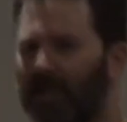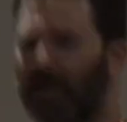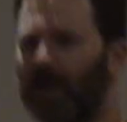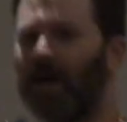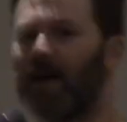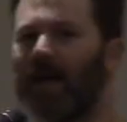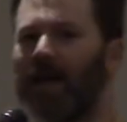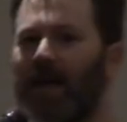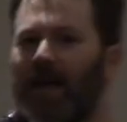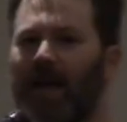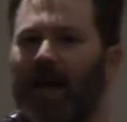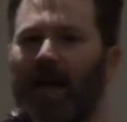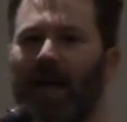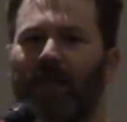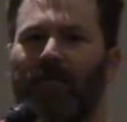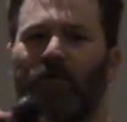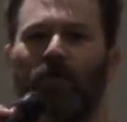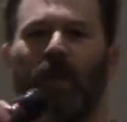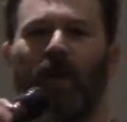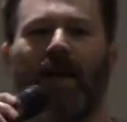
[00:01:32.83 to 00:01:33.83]
I
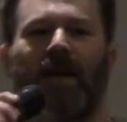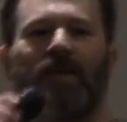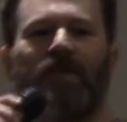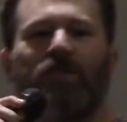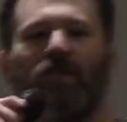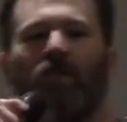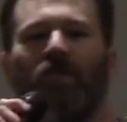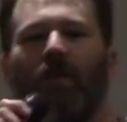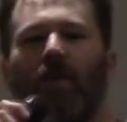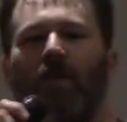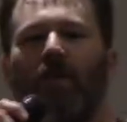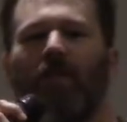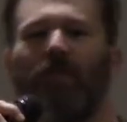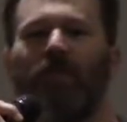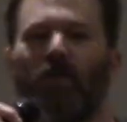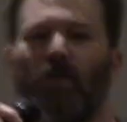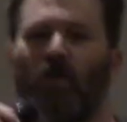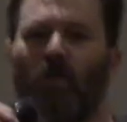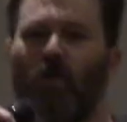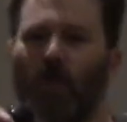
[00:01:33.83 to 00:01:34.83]
have to answer all
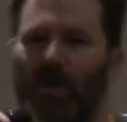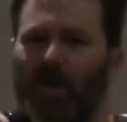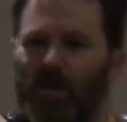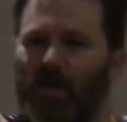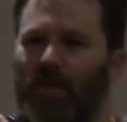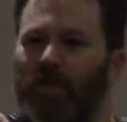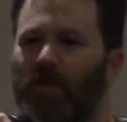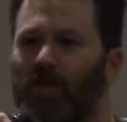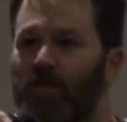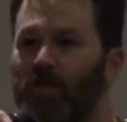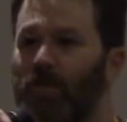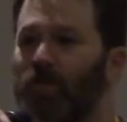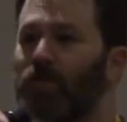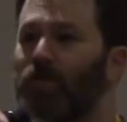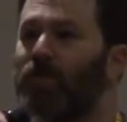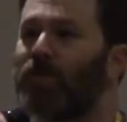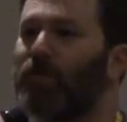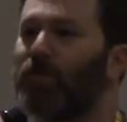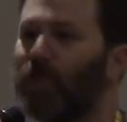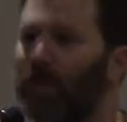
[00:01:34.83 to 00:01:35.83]
of your questions
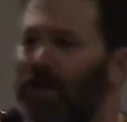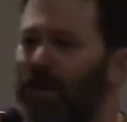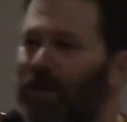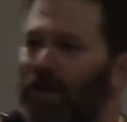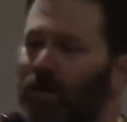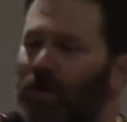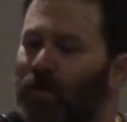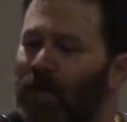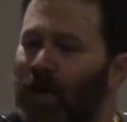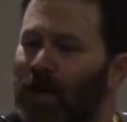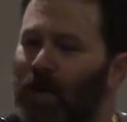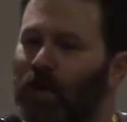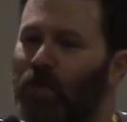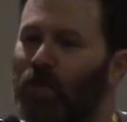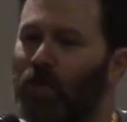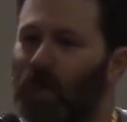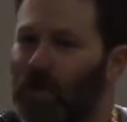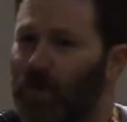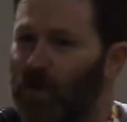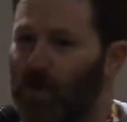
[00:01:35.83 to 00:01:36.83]
truthfully, no matter
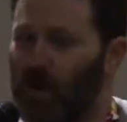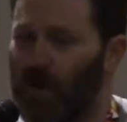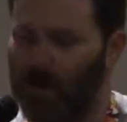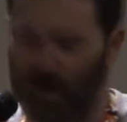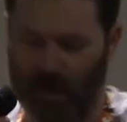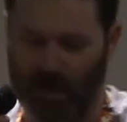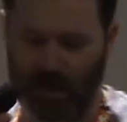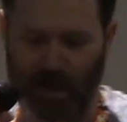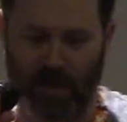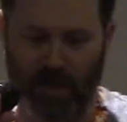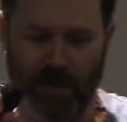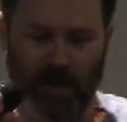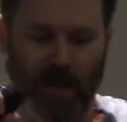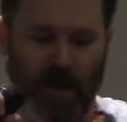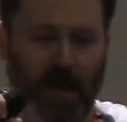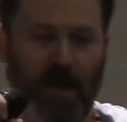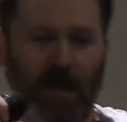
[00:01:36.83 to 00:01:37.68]
what the question is.